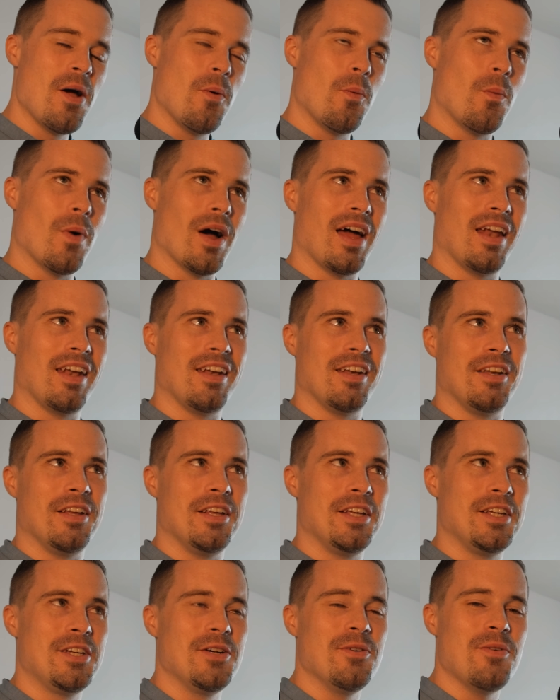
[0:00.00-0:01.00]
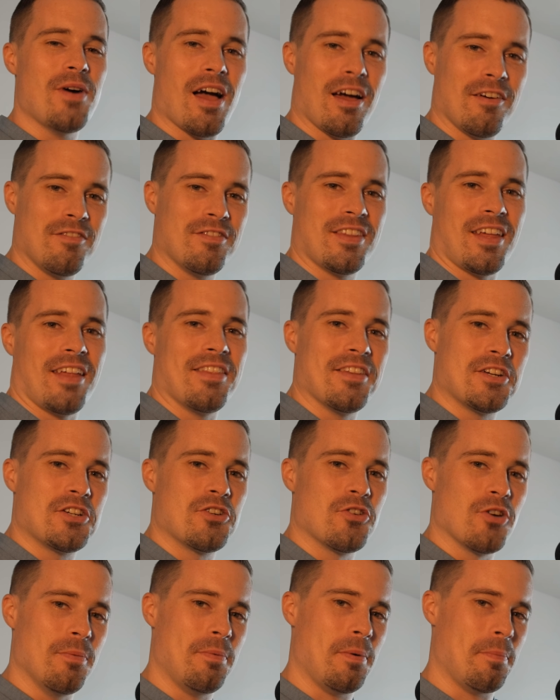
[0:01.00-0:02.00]
when you haven't done the
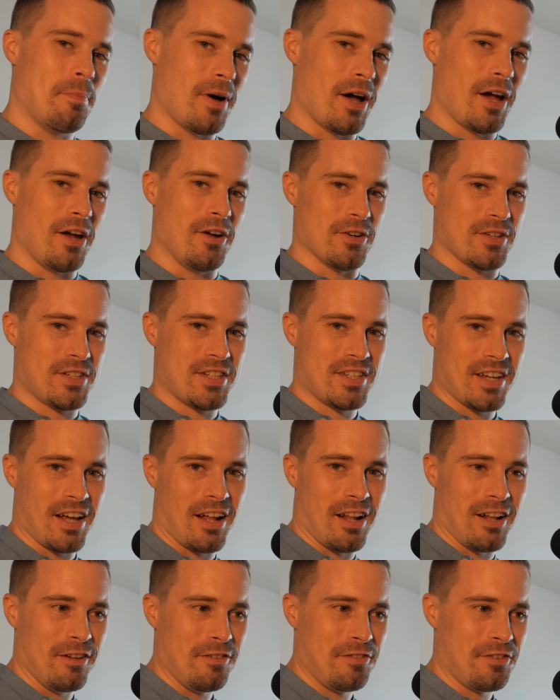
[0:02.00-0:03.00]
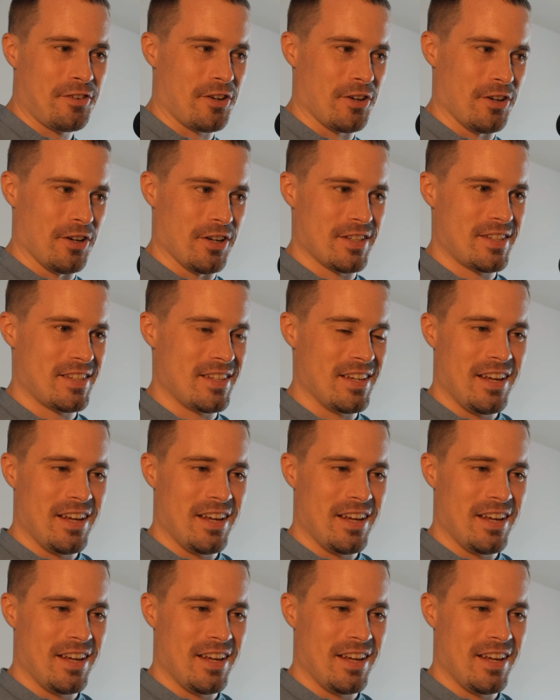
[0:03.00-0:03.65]
trip by yourself, because,